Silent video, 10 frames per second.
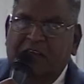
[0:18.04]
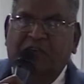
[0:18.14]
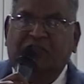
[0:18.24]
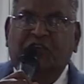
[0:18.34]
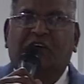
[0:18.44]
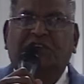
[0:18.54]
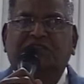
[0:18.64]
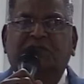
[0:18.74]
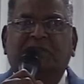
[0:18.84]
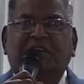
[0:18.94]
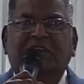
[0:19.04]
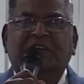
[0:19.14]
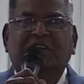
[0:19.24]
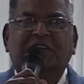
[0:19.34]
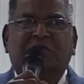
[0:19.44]
If you ask
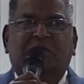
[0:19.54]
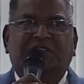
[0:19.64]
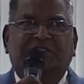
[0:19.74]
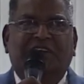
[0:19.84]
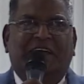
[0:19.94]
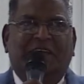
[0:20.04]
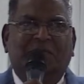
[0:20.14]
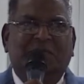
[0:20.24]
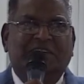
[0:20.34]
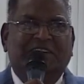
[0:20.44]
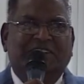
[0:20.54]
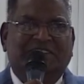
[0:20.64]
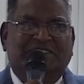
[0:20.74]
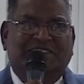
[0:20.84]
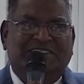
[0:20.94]
me what time it
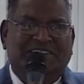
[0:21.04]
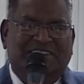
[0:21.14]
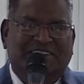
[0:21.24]
is,